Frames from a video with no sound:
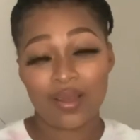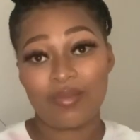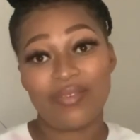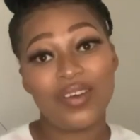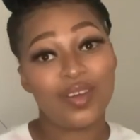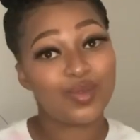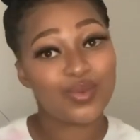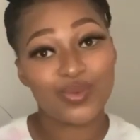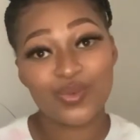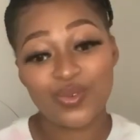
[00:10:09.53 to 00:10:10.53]
I feel
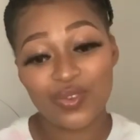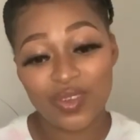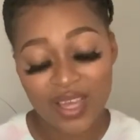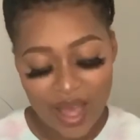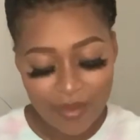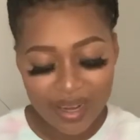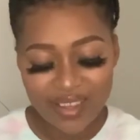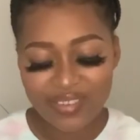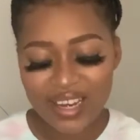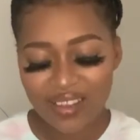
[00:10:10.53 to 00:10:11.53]

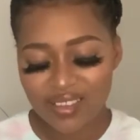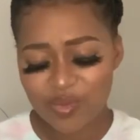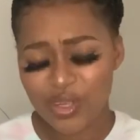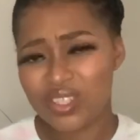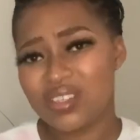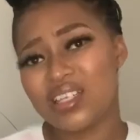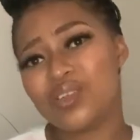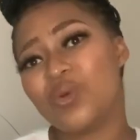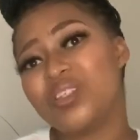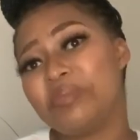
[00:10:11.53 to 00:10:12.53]
like this person doesn't
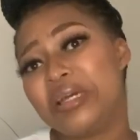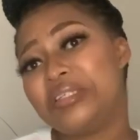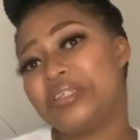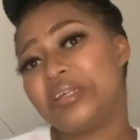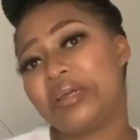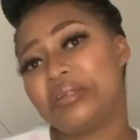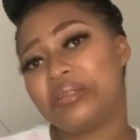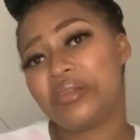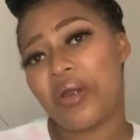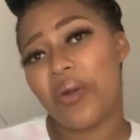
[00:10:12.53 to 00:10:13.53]
watch my
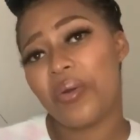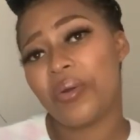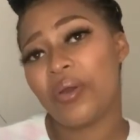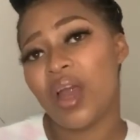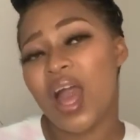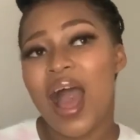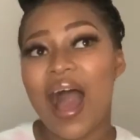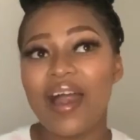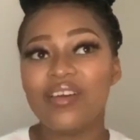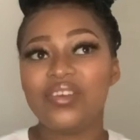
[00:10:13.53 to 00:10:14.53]
channel though.
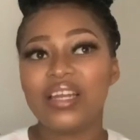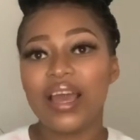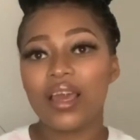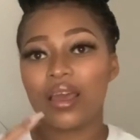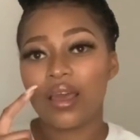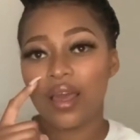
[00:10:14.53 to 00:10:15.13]
I feel like,